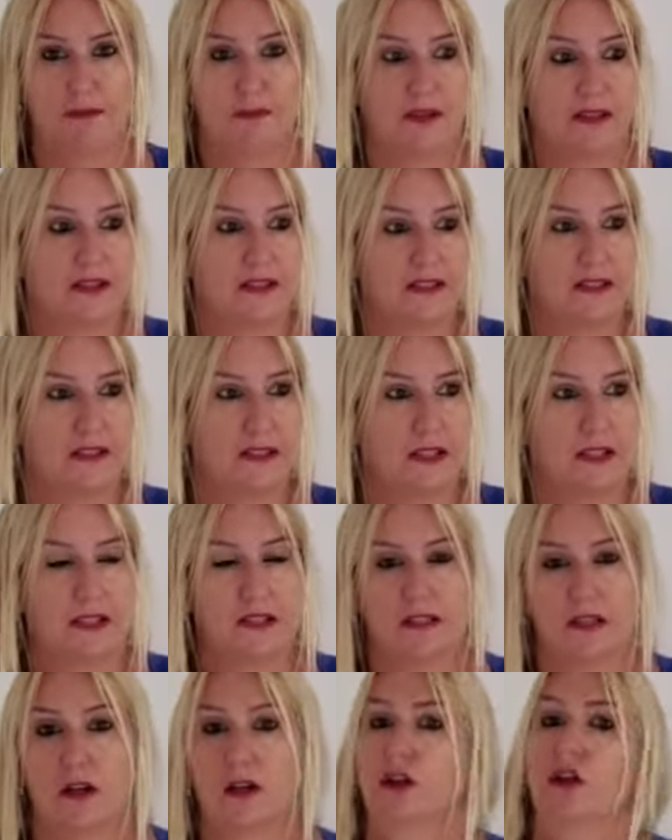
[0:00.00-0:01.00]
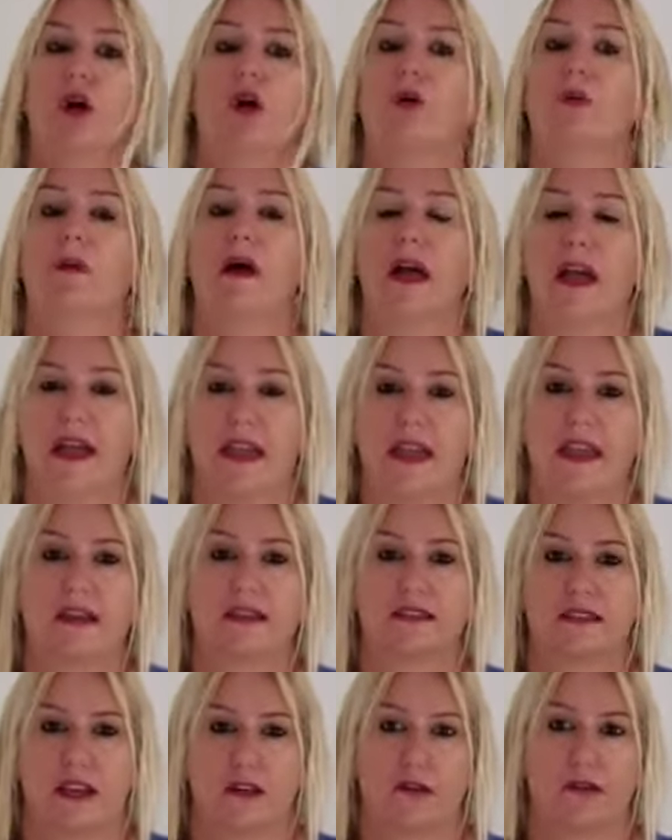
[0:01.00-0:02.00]
but it's a low paying
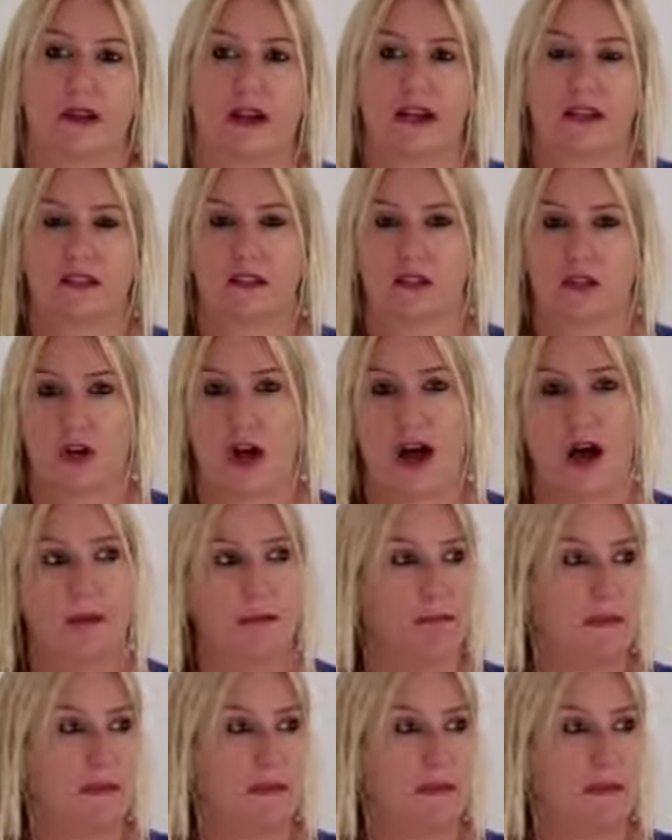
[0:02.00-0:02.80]
standardized job,